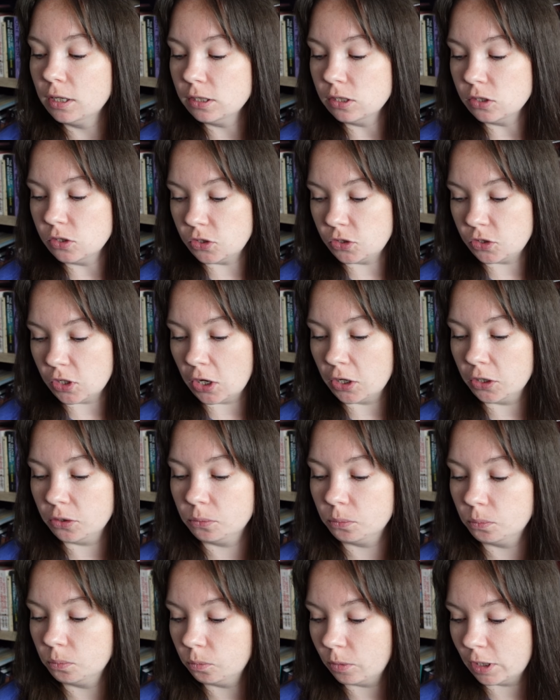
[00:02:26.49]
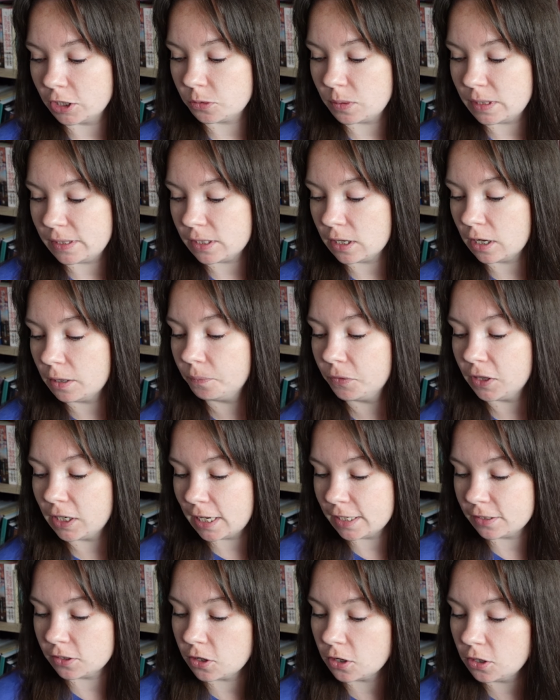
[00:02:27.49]
So where should we start?
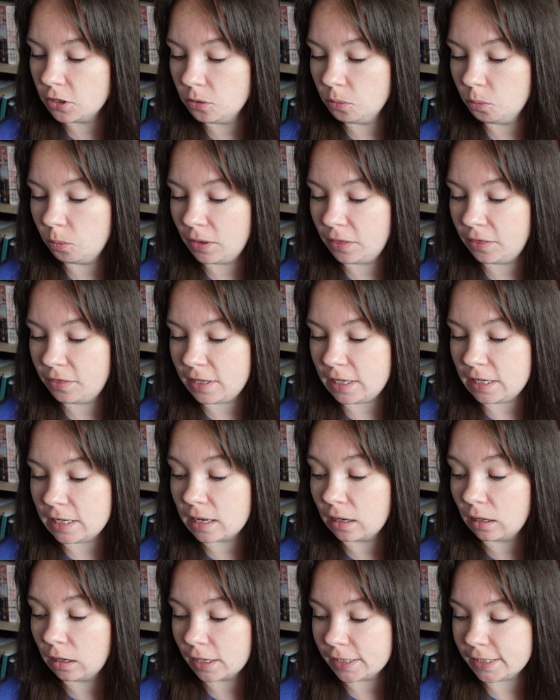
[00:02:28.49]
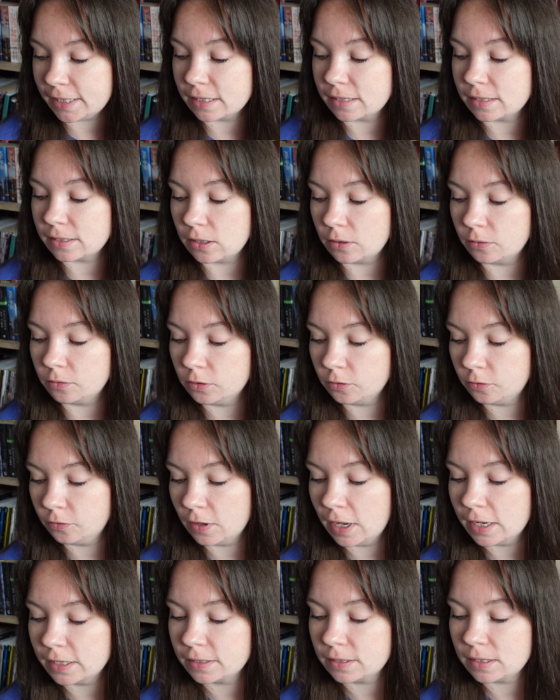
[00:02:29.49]
Let's go with the lighter stuff at
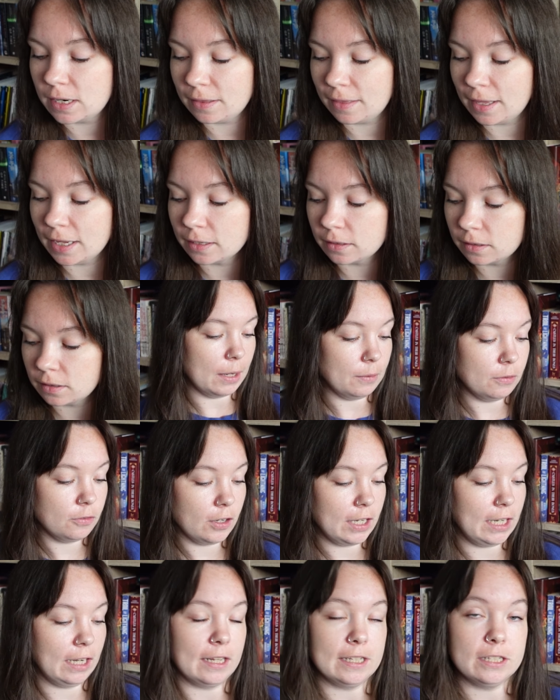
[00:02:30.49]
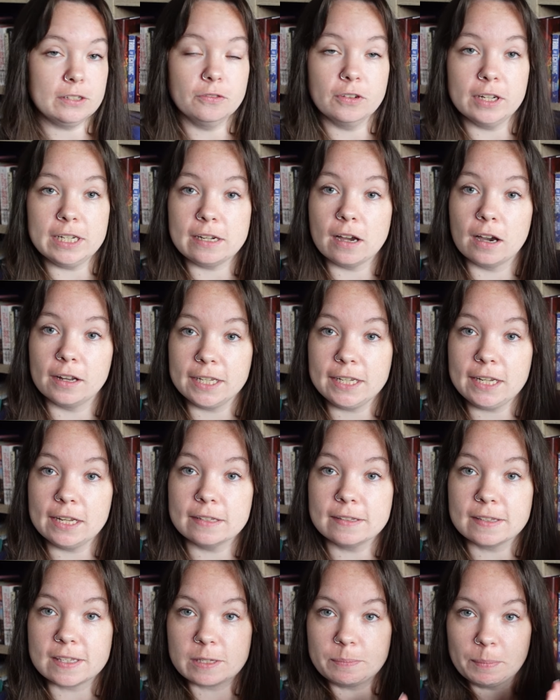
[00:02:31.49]
first, I think. I would really like to read Honey
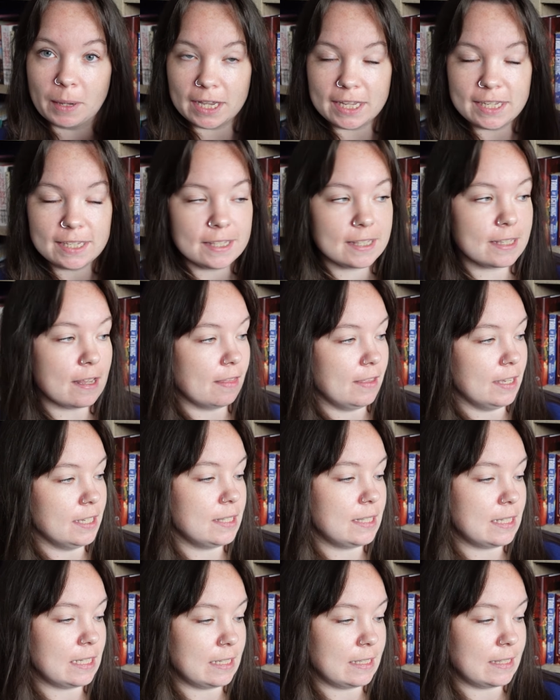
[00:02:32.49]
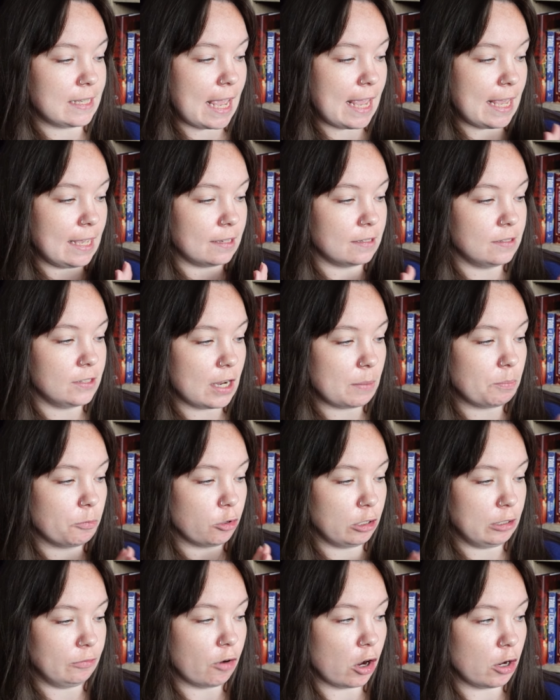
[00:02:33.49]
and Spice. This is a
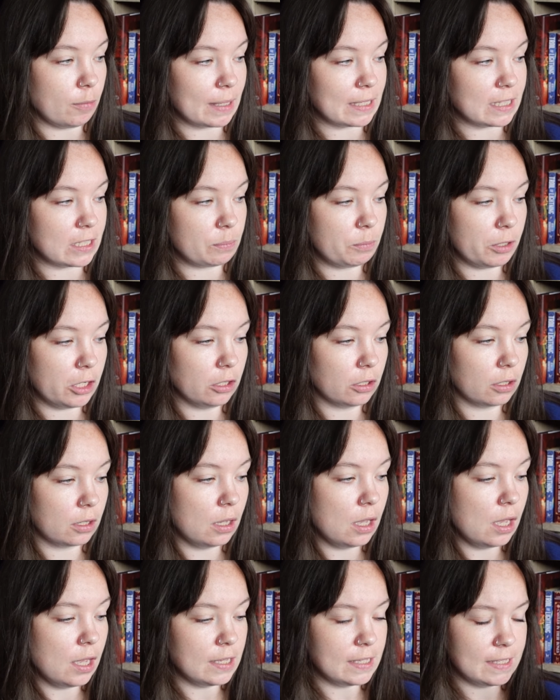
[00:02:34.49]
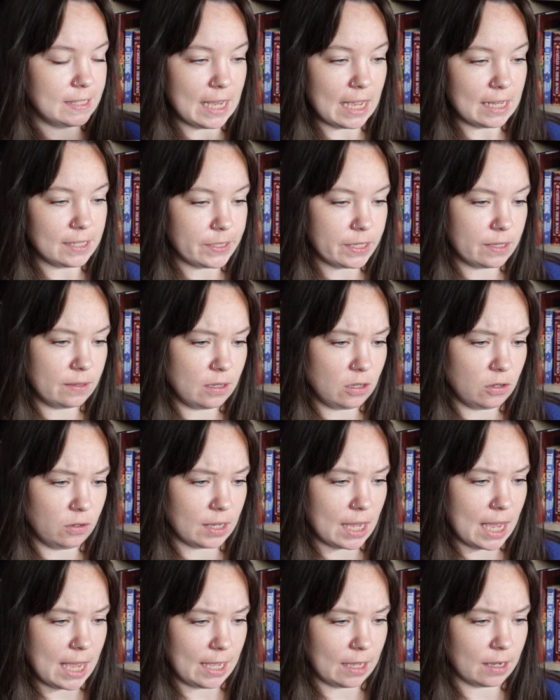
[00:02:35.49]
contemporary romance book set in the
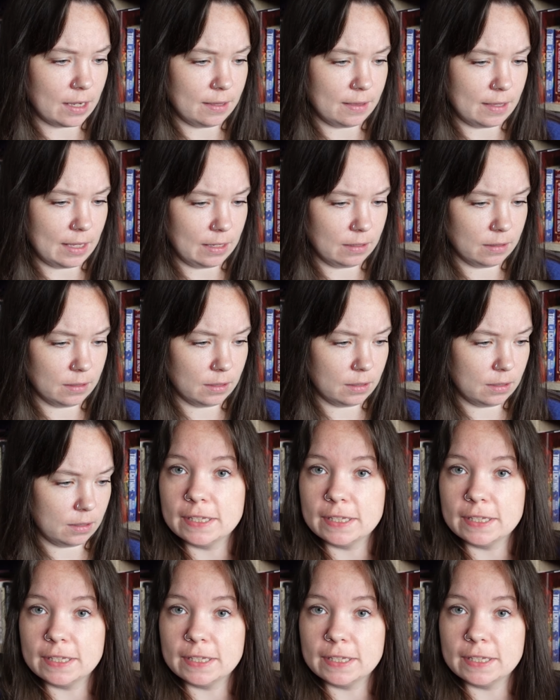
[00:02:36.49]
UK, I think.